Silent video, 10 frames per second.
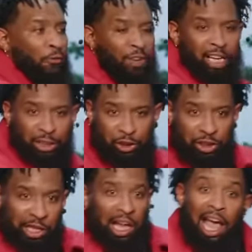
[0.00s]
fish
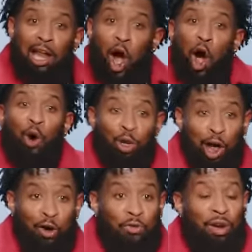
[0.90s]
and a whole
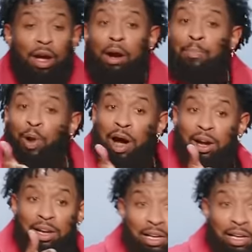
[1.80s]
loaf. Bruh,